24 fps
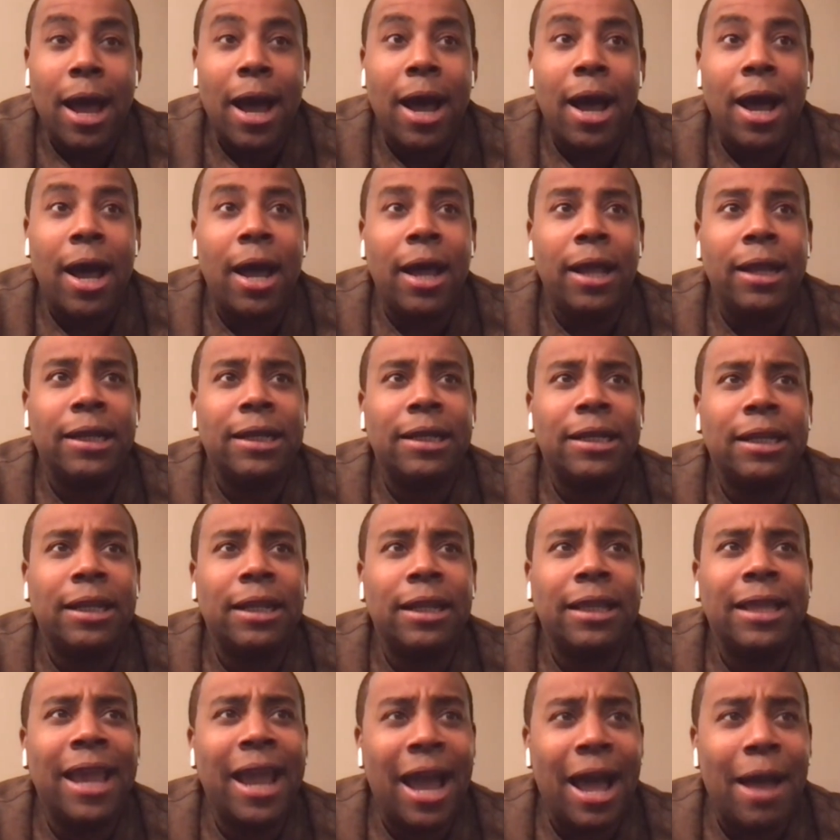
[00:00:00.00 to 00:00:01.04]
Uh,
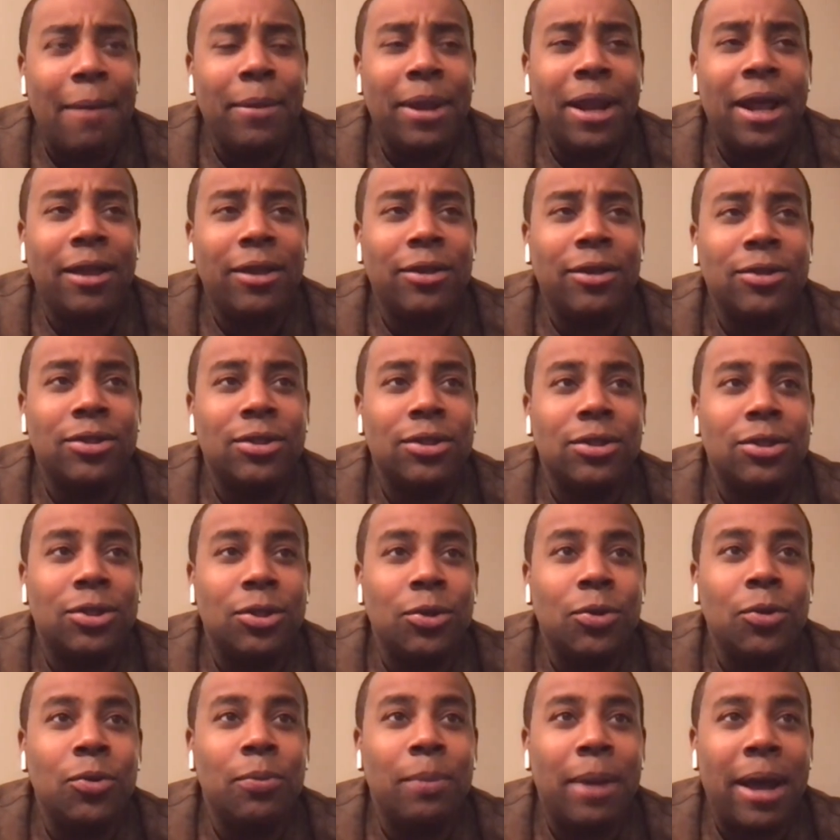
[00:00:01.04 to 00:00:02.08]
yeah, I mean, I used to
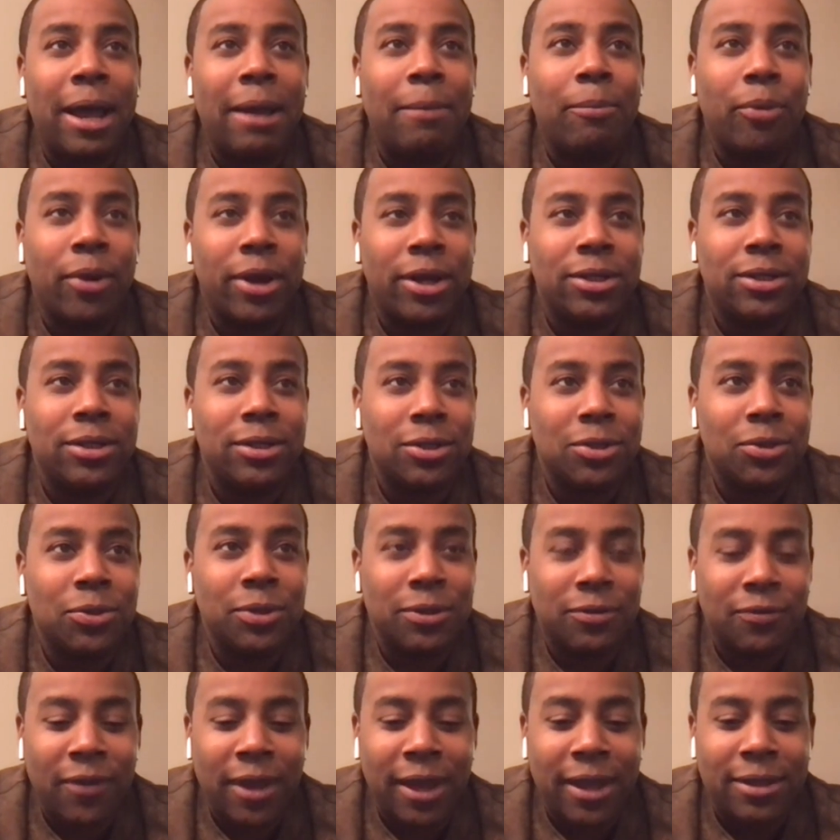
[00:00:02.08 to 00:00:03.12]
do my impression to
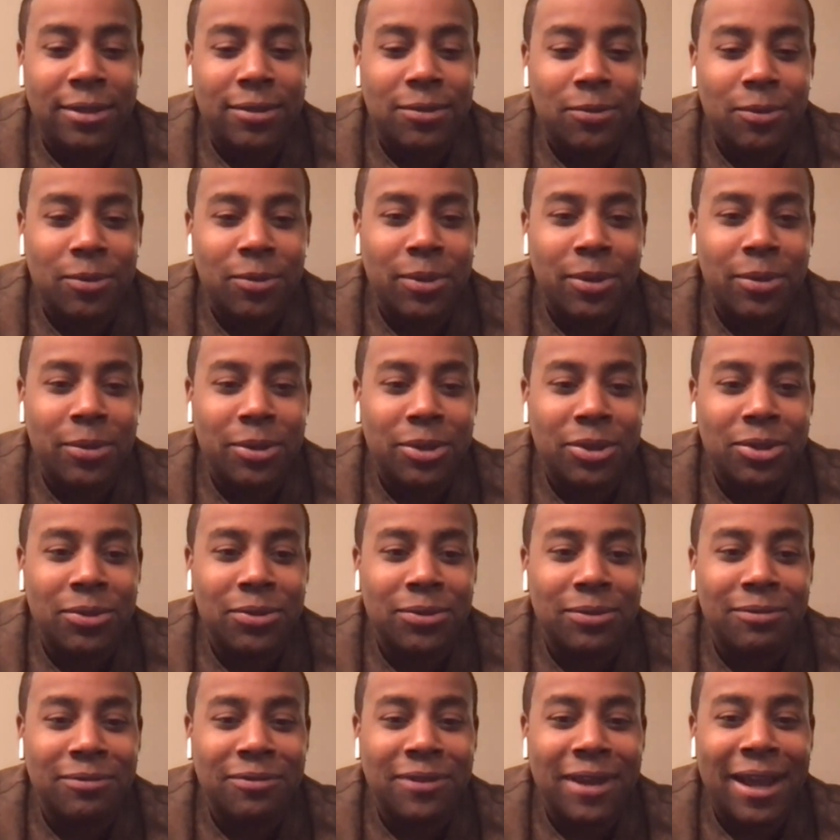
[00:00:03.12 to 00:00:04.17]
his face when we were
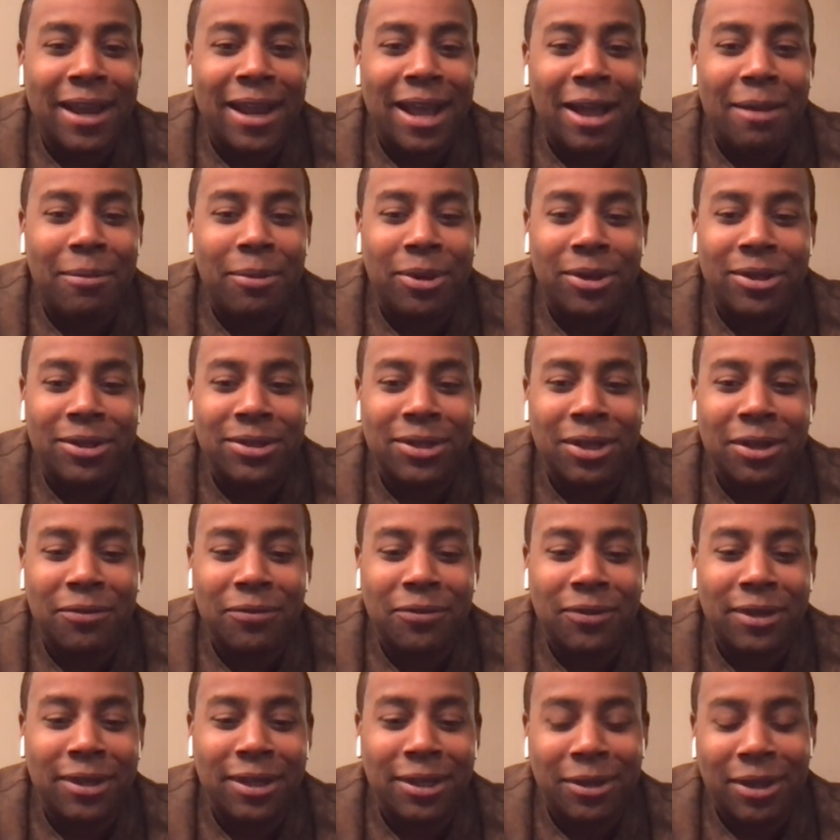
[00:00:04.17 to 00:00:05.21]
shooting Fat Albert and stuff,
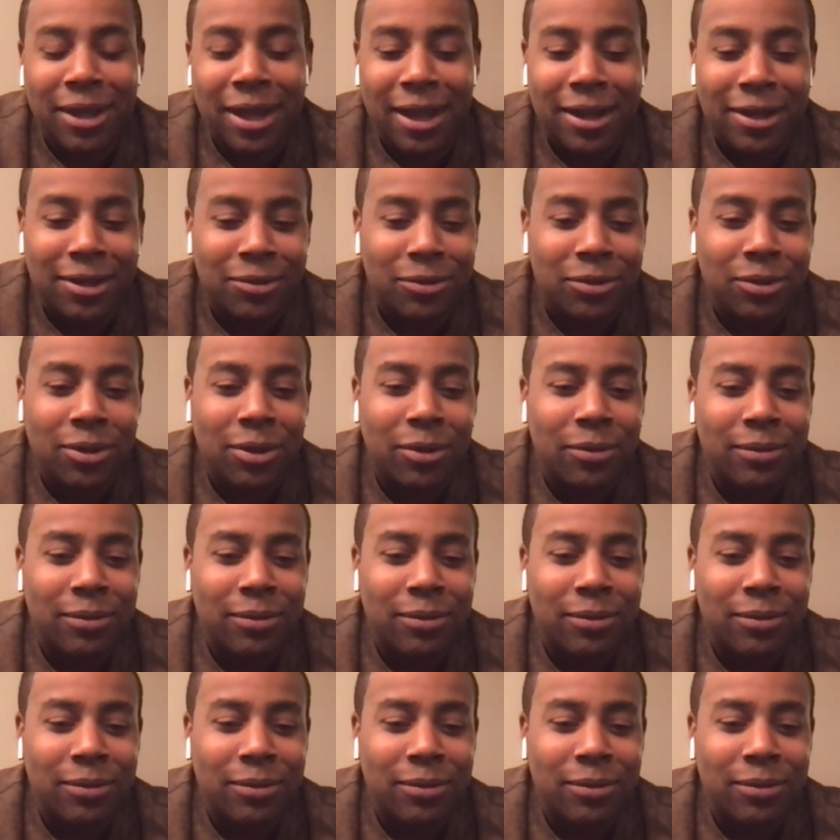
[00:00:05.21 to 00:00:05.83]
and he kind of, you